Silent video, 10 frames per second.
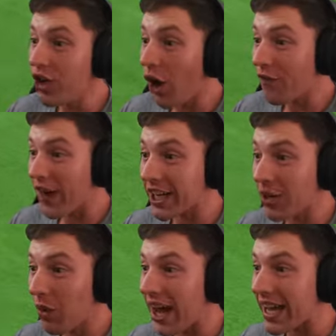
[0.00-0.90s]
No
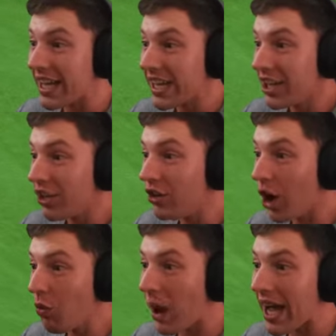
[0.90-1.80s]
fucking way.
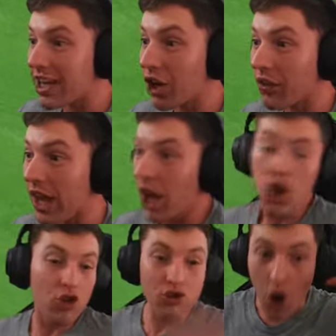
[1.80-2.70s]
No way he got there.
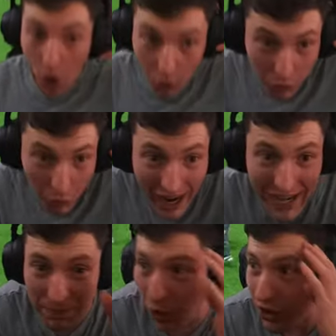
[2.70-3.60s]
No
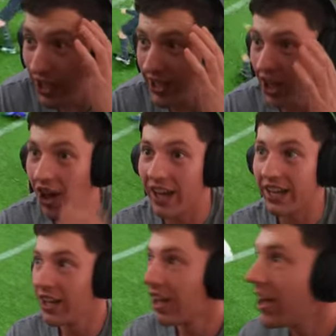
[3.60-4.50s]
way he blocked down the
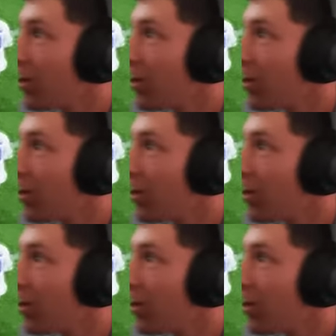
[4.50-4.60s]
line.